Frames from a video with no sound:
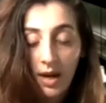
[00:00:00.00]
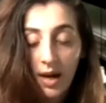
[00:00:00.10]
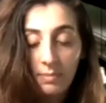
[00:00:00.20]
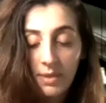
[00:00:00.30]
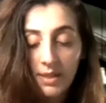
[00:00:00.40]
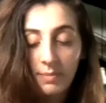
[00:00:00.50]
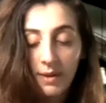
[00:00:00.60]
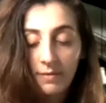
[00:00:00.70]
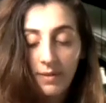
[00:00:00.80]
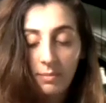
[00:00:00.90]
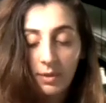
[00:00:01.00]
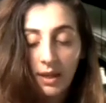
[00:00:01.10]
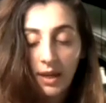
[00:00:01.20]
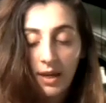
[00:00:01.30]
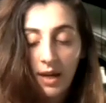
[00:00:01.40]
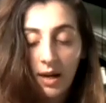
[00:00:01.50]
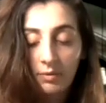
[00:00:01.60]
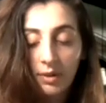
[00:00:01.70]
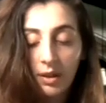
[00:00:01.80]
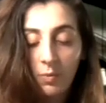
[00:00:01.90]
I miss my family and I
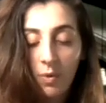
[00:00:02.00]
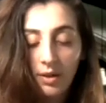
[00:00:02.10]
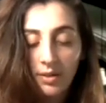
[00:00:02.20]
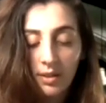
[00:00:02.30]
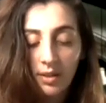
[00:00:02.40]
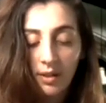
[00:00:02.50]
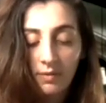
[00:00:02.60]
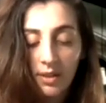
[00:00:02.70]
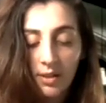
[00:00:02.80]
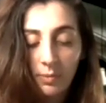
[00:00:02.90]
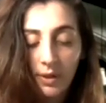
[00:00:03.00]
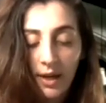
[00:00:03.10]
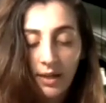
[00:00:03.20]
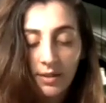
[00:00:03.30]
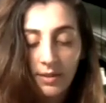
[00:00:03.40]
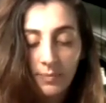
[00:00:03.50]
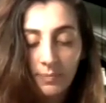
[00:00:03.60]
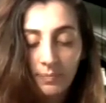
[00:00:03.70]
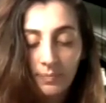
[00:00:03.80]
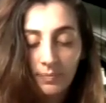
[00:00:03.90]
really want to leave this place.
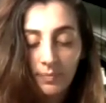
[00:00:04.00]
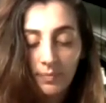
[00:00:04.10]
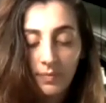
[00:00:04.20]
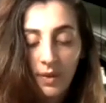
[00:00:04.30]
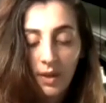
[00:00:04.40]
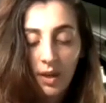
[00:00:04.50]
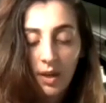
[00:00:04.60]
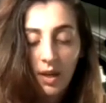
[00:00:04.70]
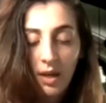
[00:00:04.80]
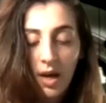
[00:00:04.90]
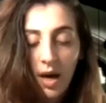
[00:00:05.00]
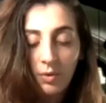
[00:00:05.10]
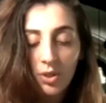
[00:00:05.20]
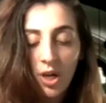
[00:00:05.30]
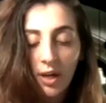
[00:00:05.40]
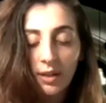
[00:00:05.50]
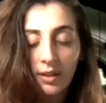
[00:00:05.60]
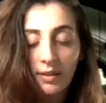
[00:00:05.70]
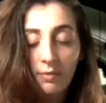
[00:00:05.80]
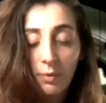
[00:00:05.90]
I wish I could
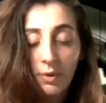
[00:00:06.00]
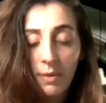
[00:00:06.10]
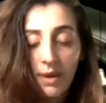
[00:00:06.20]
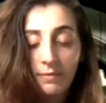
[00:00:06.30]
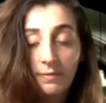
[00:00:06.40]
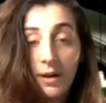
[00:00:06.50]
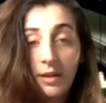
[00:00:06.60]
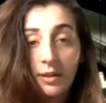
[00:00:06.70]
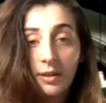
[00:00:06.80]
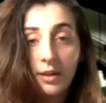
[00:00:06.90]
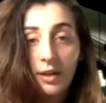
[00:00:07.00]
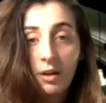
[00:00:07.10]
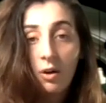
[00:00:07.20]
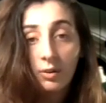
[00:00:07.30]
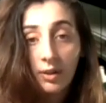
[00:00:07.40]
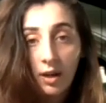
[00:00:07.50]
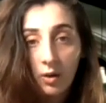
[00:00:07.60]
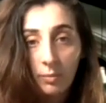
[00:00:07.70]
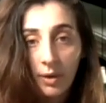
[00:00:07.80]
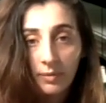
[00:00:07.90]
live with my father in
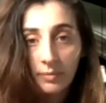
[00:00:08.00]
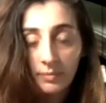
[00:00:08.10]
Oklahoma.